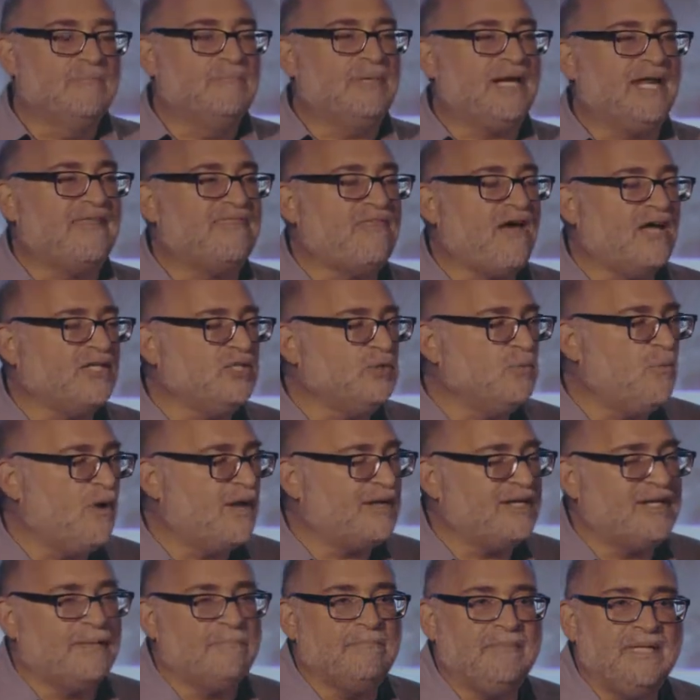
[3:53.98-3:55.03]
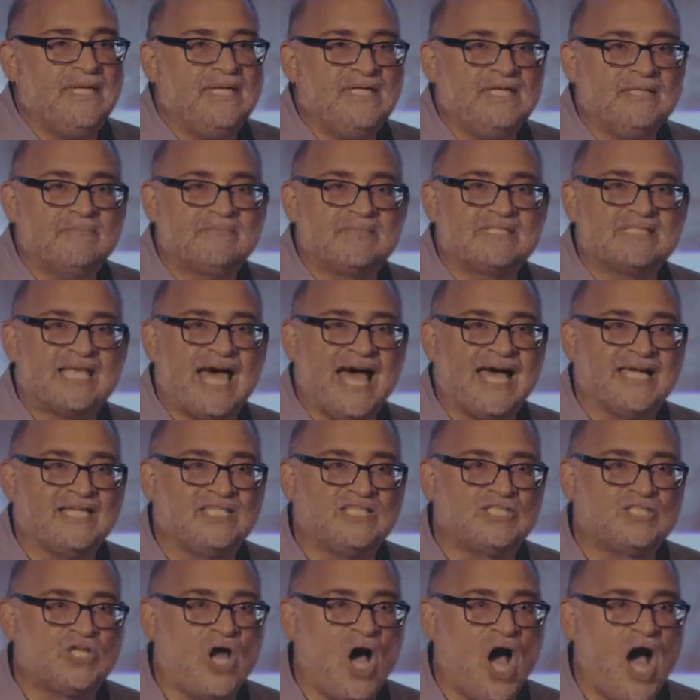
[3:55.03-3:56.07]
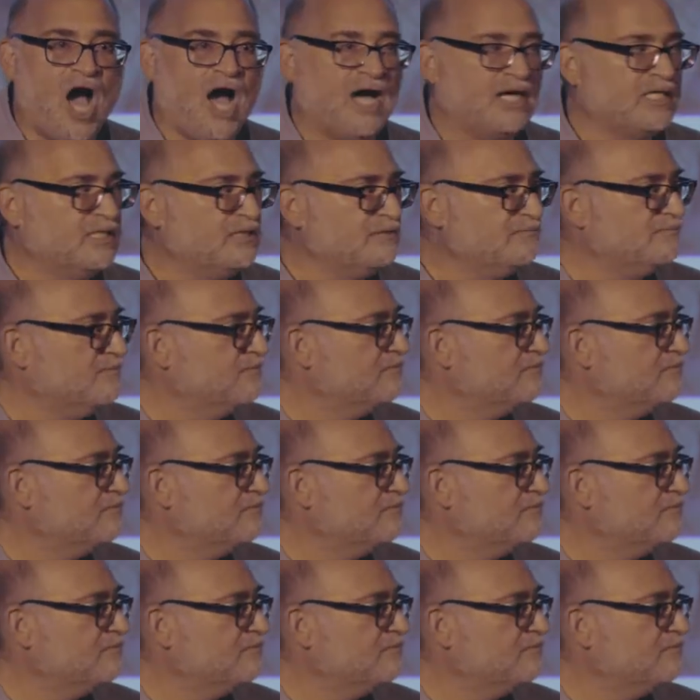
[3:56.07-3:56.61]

but I thought you wanted a medium sized dog.